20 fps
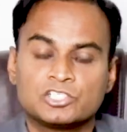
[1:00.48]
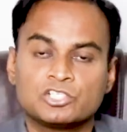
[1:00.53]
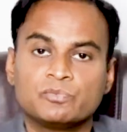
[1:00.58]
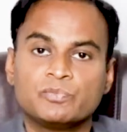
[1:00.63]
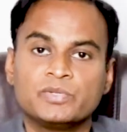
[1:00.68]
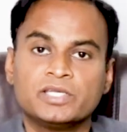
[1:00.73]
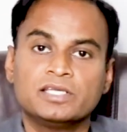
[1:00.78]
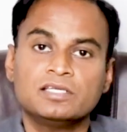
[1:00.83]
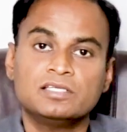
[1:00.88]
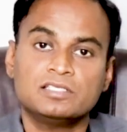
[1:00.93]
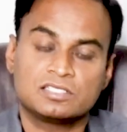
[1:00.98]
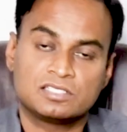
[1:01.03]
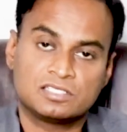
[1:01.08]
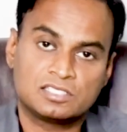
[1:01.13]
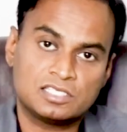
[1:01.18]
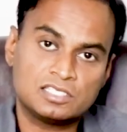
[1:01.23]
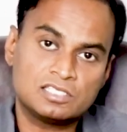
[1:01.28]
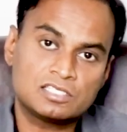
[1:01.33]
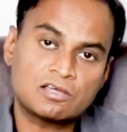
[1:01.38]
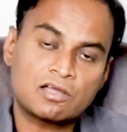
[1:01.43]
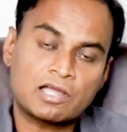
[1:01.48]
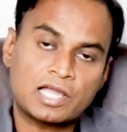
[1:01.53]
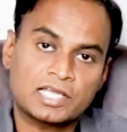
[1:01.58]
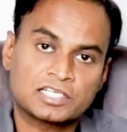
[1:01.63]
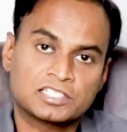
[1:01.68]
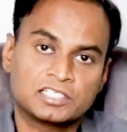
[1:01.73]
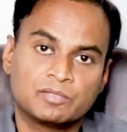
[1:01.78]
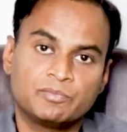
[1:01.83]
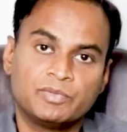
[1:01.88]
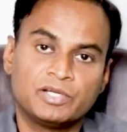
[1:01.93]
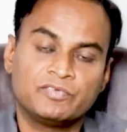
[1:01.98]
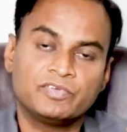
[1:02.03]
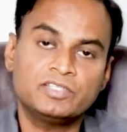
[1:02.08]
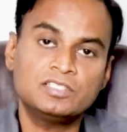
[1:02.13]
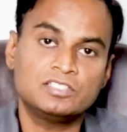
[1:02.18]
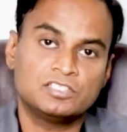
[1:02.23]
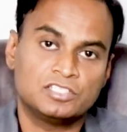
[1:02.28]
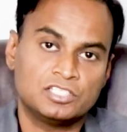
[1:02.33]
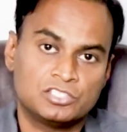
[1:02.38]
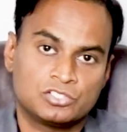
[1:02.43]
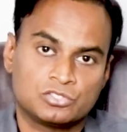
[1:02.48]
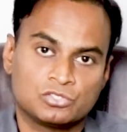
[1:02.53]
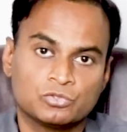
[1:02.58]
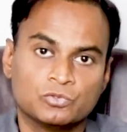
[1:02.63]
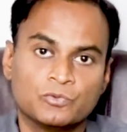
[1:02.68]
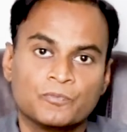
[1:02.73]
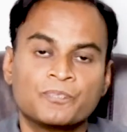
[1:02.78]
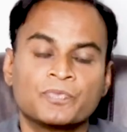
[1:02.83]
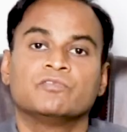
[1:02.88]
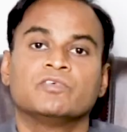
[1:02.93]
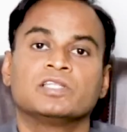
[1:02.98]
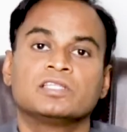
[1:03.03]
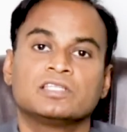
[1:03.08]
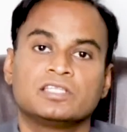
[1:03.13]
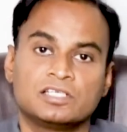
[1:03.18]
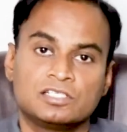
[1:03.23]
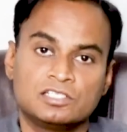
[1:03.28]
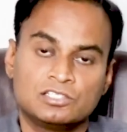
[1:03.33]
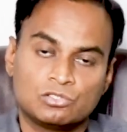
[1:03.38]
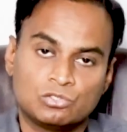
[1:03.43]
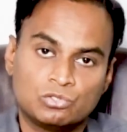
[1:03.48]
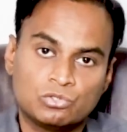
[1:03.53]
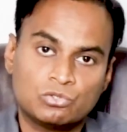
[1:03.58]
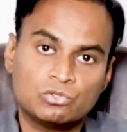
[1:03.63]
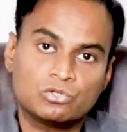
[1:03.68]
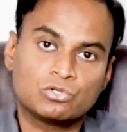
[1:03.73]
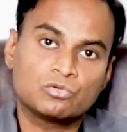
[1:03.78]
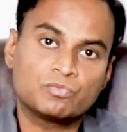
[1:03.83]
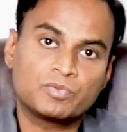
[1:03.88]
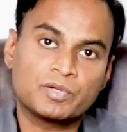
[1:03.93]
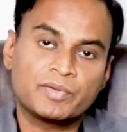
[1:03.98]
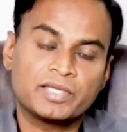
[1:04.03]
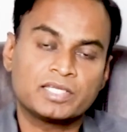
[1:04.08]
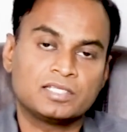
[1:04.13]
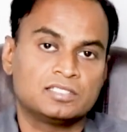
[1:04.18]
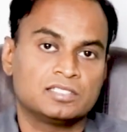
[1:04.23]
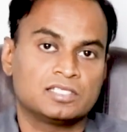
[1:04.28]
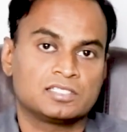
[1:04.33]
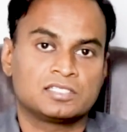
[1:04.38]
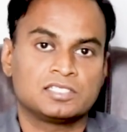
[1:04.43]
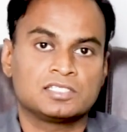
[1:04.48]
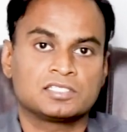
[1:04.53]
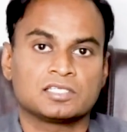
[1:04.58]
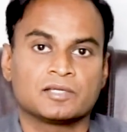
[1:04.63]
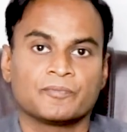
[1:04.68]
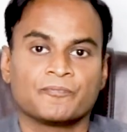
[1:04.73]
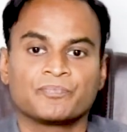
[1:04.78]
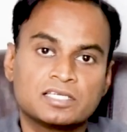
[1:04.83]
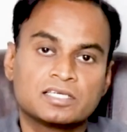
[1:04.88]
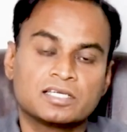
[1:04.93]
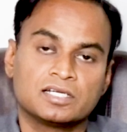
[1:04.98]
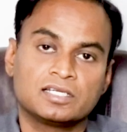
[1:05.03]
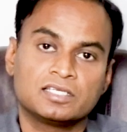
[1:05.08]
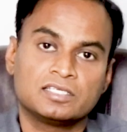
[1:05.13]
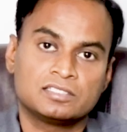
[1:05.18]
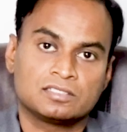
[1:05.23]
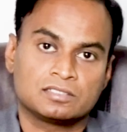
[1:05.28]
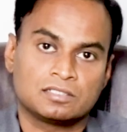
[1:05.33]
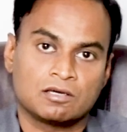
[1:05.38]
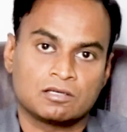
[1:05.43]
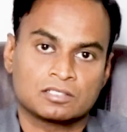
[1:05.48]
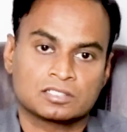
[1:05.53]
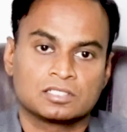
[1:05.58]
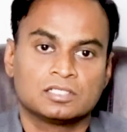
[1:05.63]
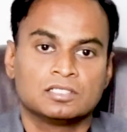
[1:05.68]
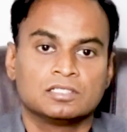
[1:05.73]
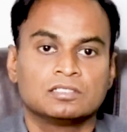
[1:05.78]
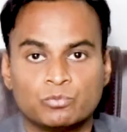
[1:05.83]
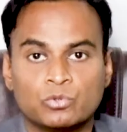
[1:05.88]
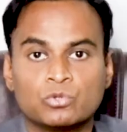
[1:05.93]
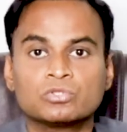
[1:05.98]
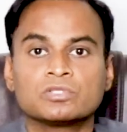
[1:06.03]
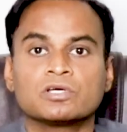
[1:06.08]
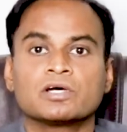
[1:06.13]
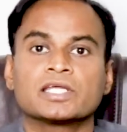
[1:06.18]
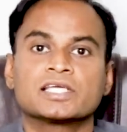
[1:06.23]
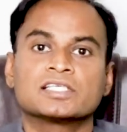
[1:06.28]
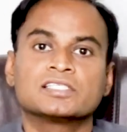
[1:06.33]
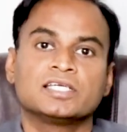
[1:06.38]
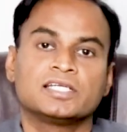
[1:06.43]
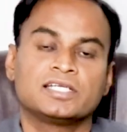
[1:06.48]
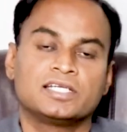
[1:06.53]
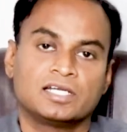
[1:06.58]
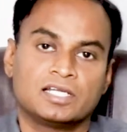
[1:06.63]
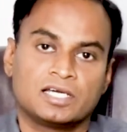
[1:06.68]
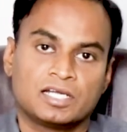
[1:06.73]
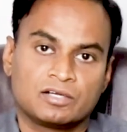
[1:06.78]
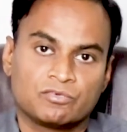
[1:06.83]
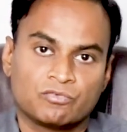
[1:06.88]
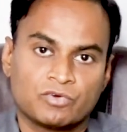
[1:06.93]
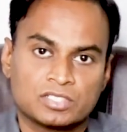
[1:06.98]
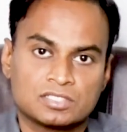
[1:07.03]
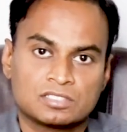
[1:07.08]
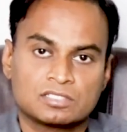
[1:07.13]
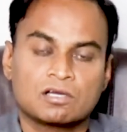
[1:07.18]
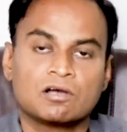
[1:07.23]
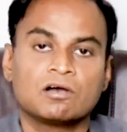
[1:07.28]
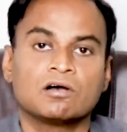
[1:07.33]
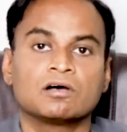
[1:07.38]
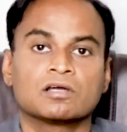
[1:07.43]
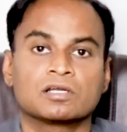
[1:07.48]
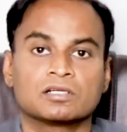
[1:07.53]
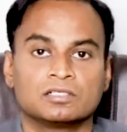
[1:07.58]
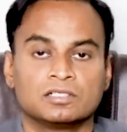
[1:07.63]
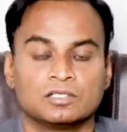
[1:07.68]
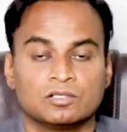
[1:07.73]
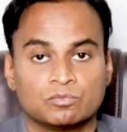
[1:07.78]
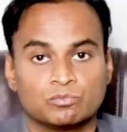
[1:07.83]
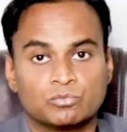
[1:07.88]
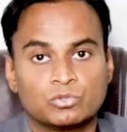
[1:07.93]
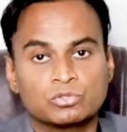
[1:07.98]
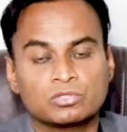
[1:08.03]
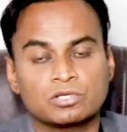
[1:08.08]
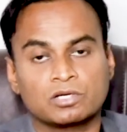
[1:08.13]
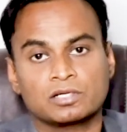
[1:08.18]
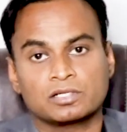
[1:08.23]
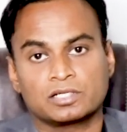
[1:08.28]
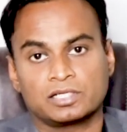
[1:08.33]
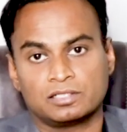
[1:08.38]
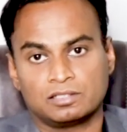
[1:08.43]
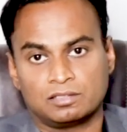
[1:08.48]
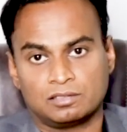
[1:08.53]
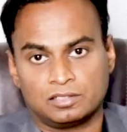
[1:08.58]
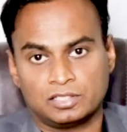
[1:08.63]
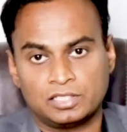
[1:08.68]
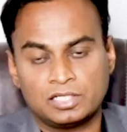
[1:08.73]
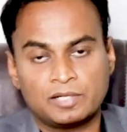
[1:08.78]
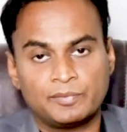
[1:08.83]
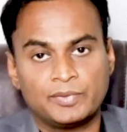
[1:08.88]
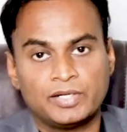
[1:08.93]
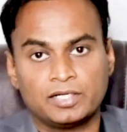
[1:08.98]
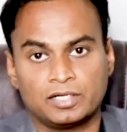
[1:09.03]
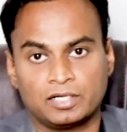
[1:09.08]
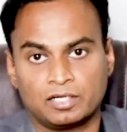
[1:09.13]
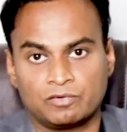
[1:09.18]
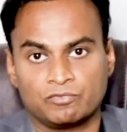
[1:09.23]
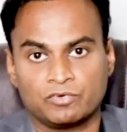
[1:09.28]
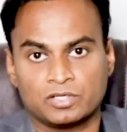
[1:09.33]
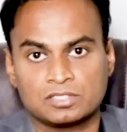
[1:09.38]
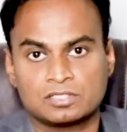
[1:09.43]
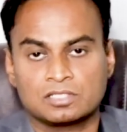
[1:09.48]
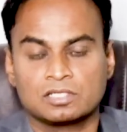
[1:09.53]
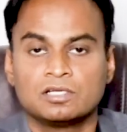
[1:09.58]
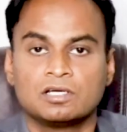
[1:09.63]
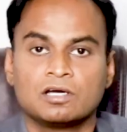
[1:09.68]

There should be a seesaw action between these two. When there is low dopamine in the system, synchrony is lost. Both are excited at once or both are inhibited at once.